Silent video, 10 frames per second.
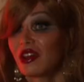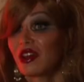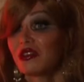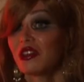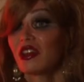
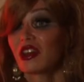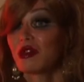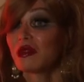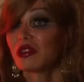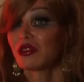I feel like
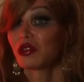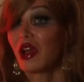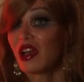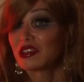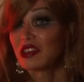I'm in
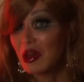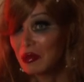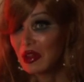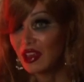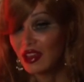grand
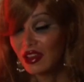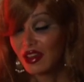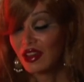company.